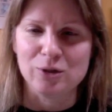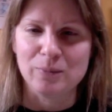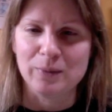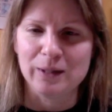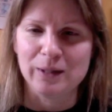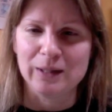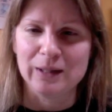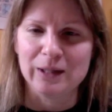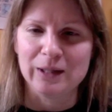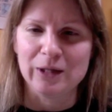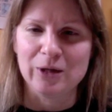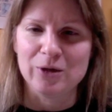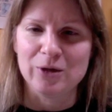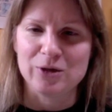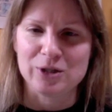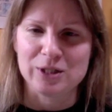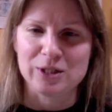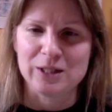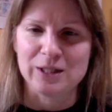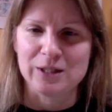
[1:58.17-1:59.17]
But in the
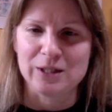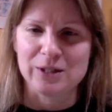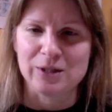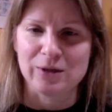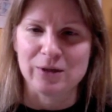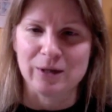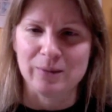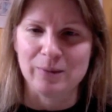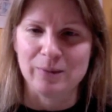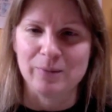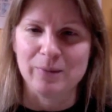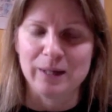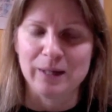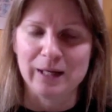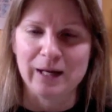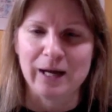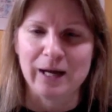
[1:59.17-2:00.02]
years since, there have been many